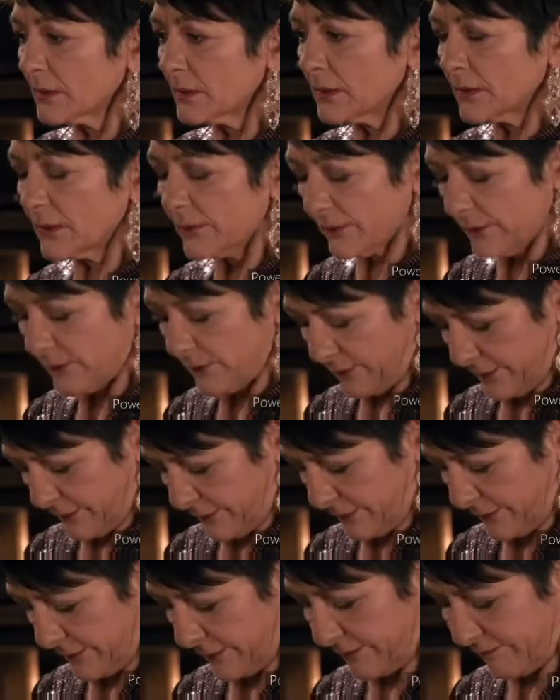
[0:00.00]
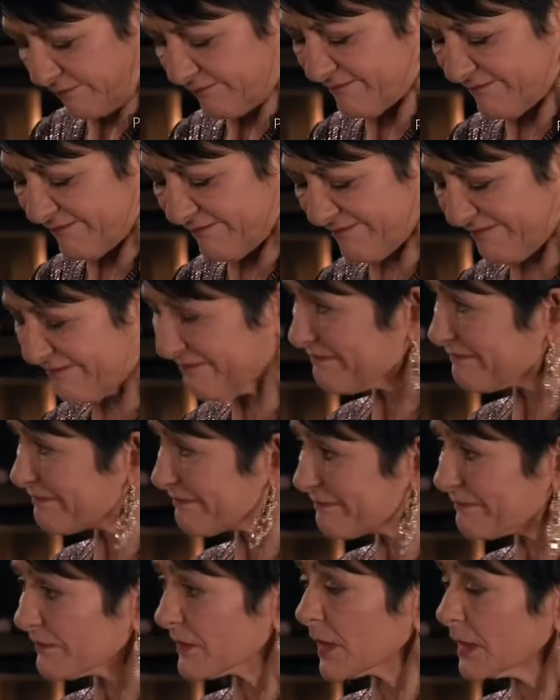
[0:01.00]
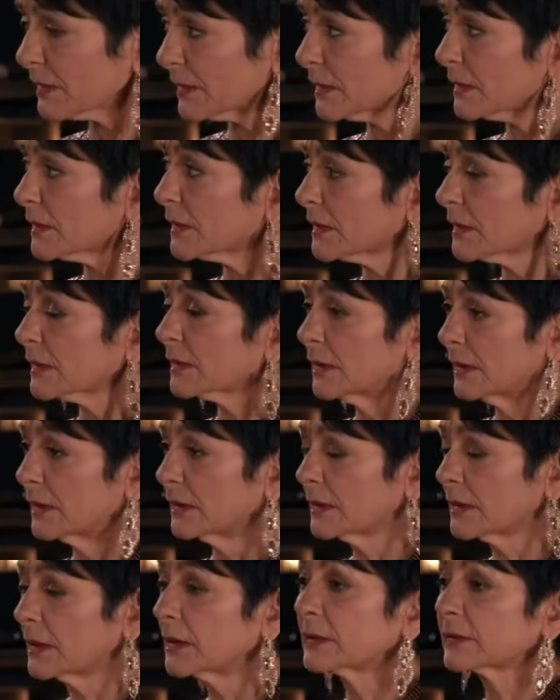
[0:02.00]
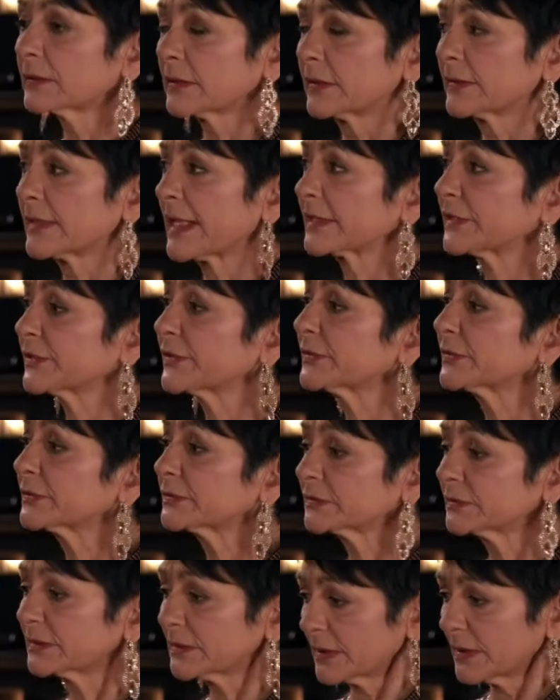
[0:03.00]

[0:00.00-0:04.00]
Brilliant. Both of you. Absolutely brilliant. Thank you.